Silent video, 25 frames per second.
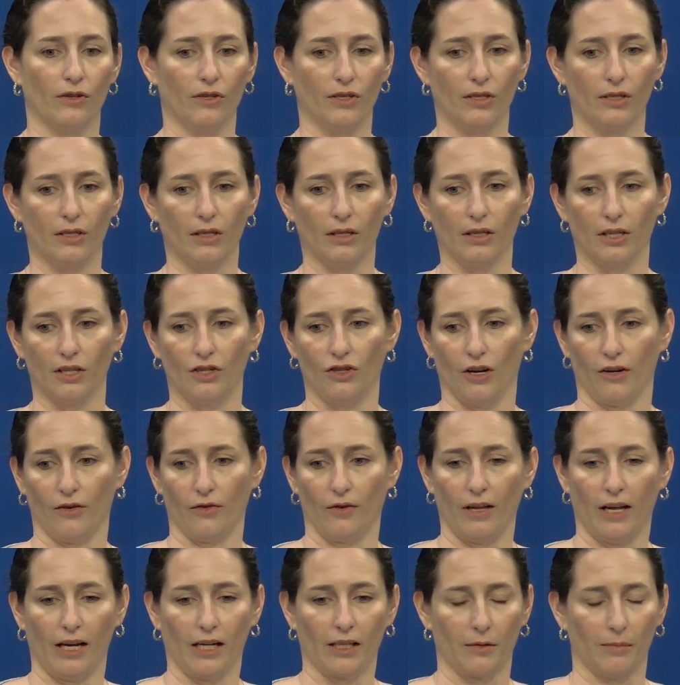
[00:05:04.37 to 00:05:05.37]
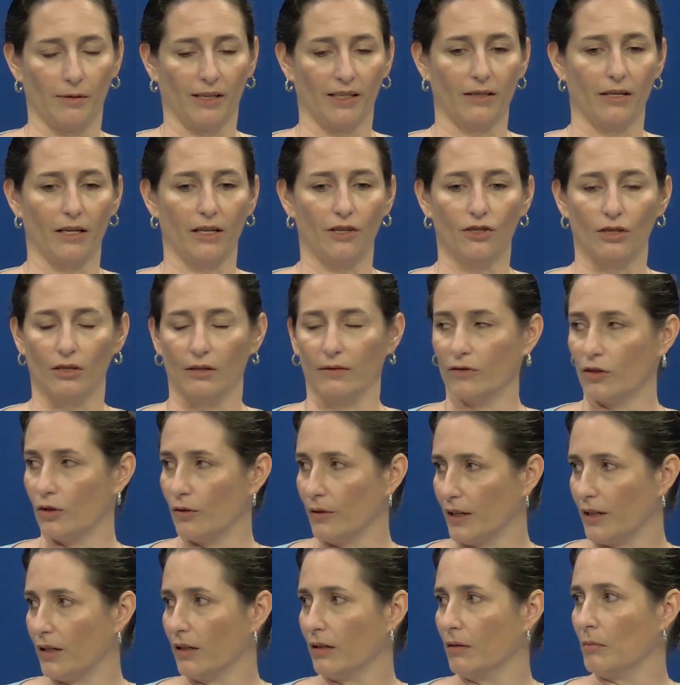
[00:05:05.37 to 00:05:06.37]
still a general expectation of
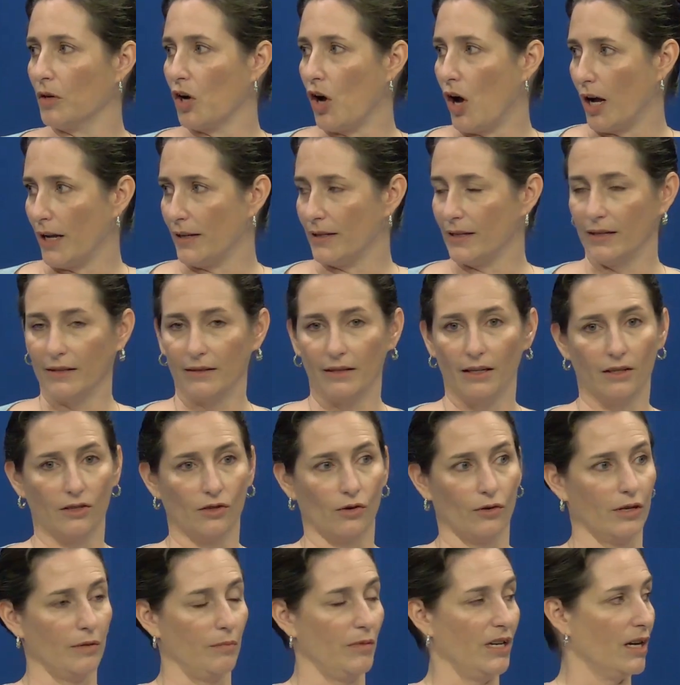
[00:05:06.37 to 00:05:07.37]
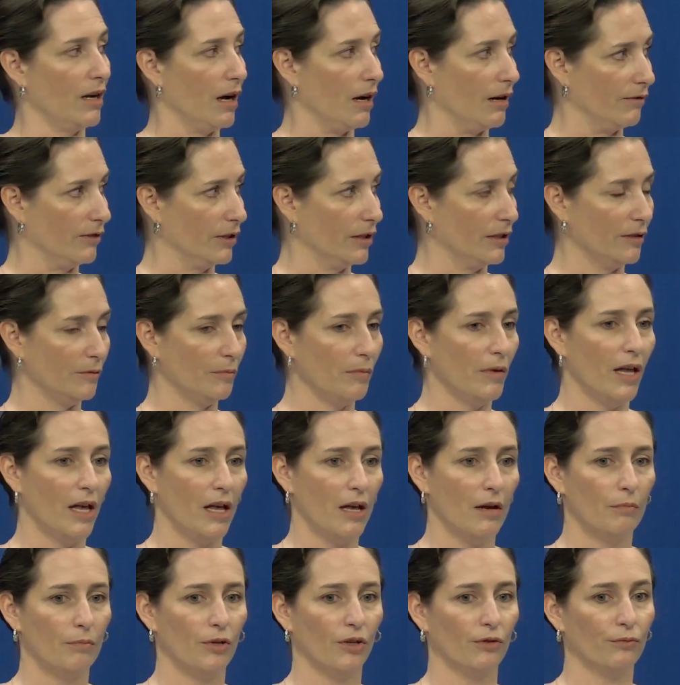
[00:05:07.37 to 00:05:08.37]
curriculum content that's going to be covered,
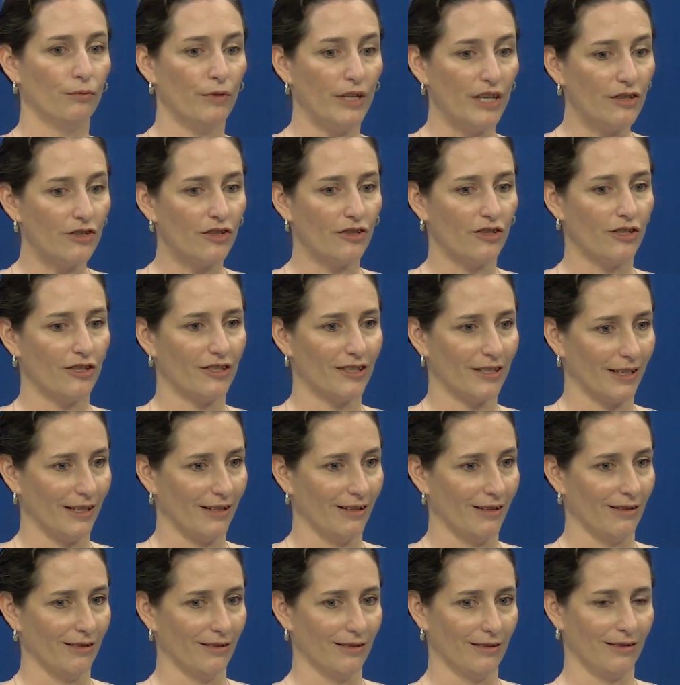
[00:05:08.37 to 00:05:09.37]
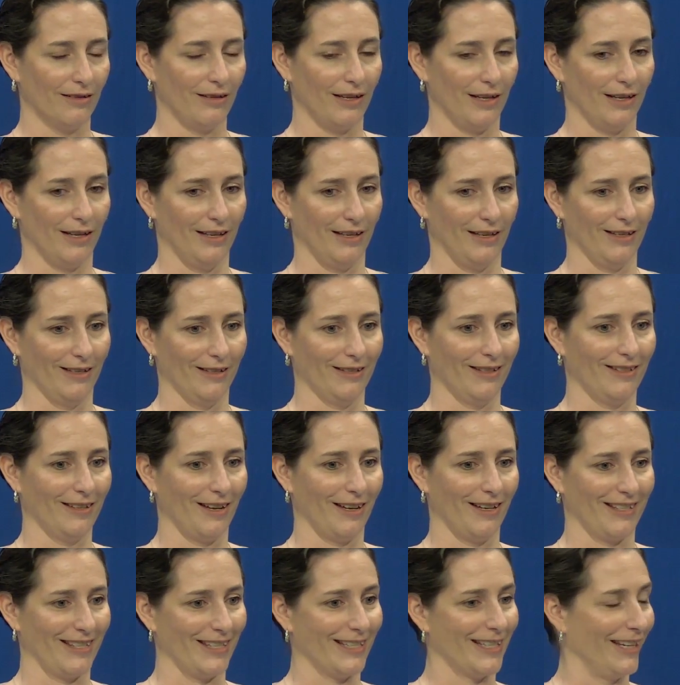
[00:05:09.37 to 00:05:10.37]
but research skills is
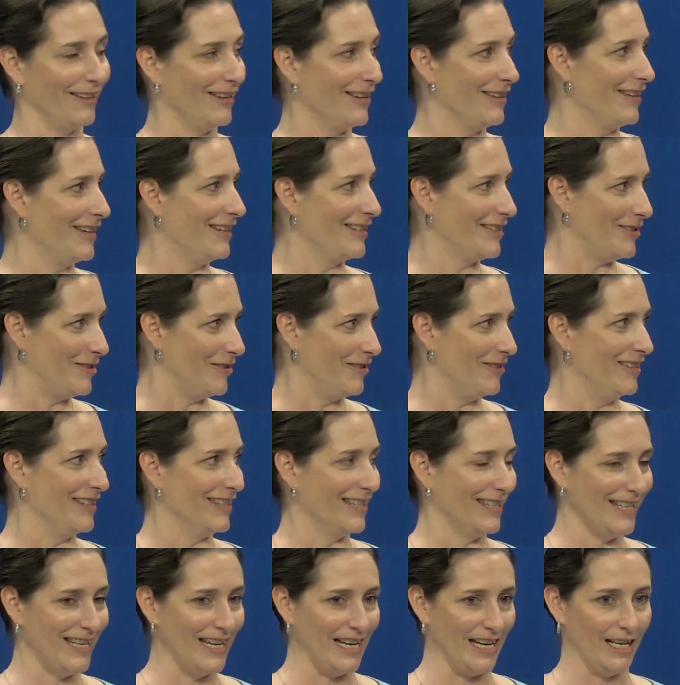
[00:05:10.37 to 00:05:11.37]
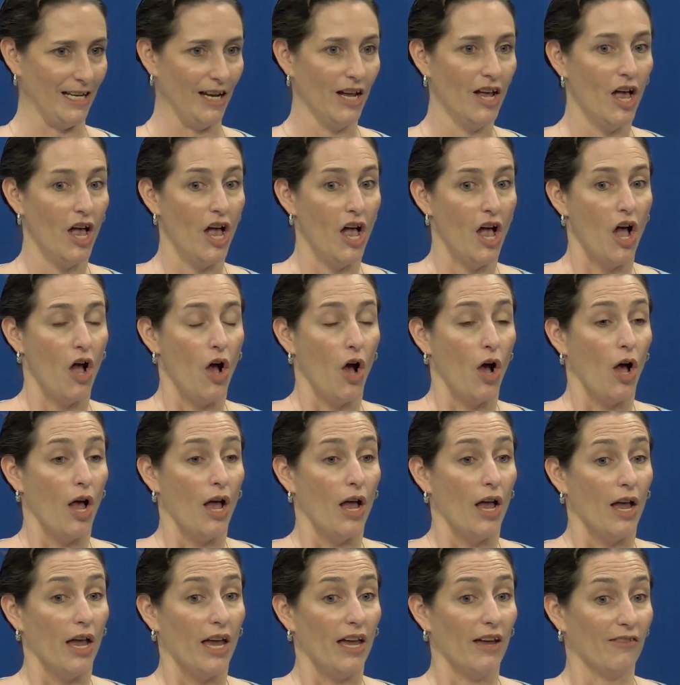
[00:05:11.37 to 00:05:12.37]
a skill that students need.
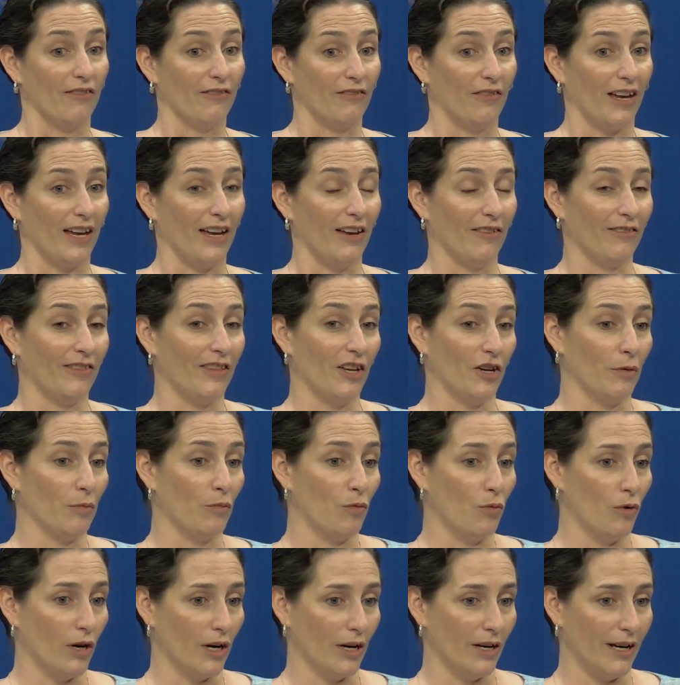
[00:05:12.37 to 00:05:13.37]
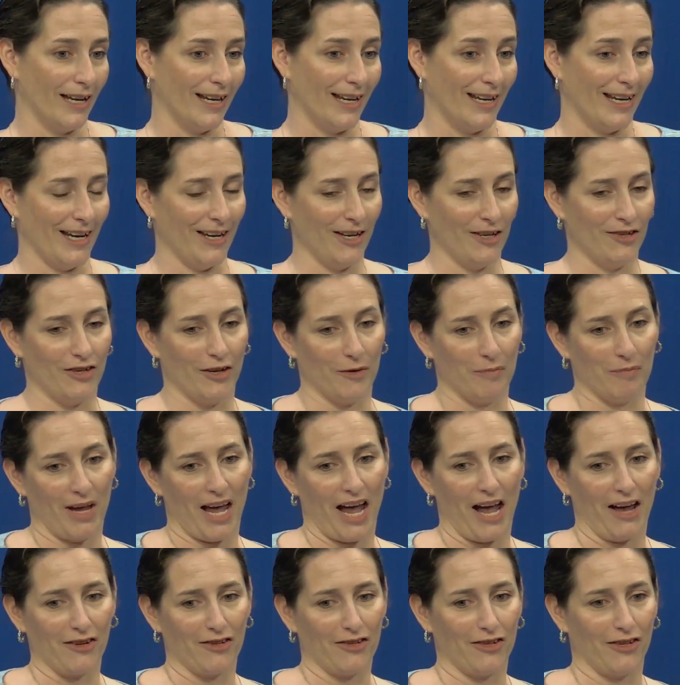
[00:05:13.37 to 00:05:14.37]
if they're more engaged and
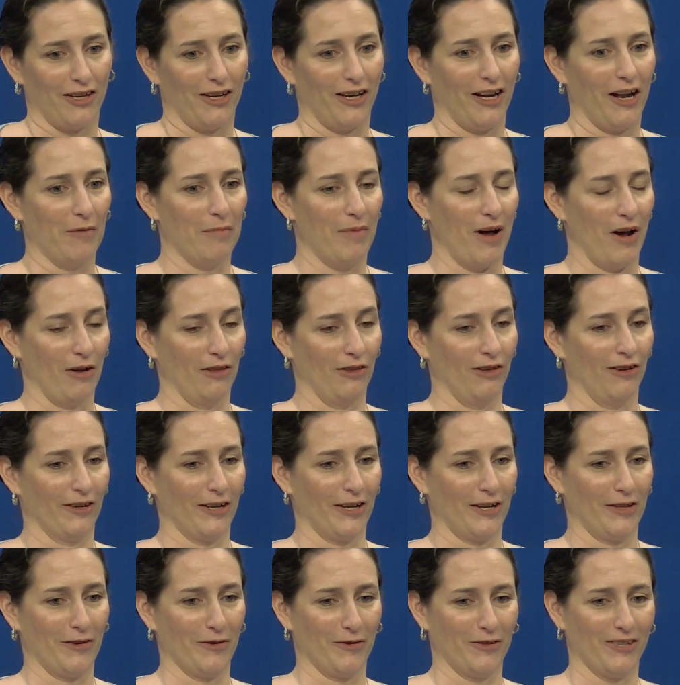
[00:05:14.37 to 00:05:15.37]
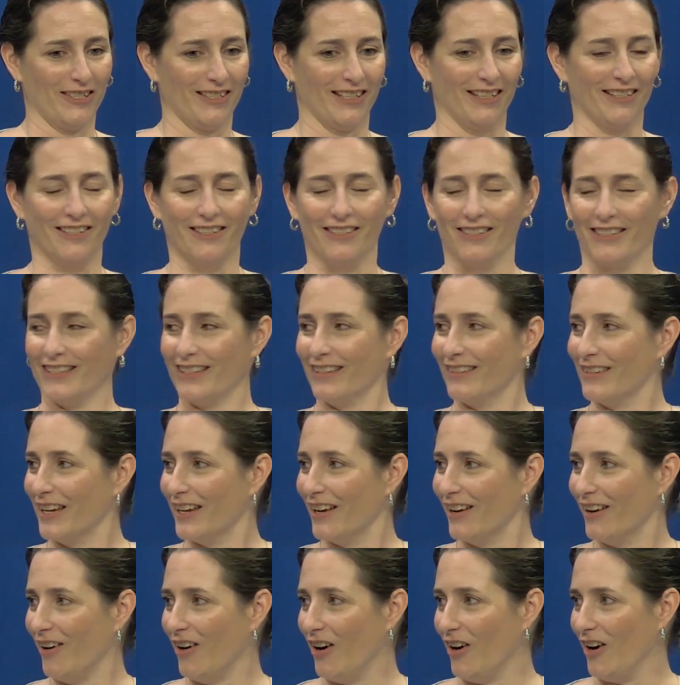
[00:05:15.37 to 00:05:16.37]
passionate about learning those skills
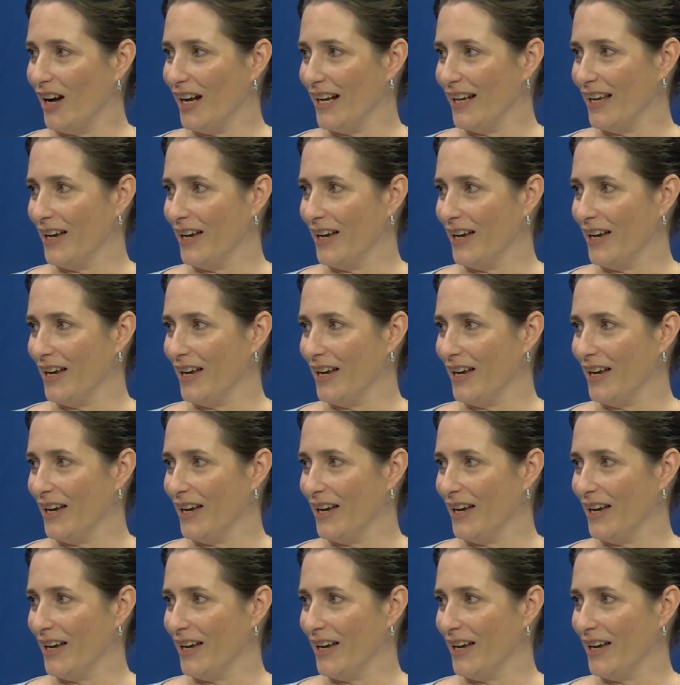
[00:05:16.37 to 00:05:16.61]
on a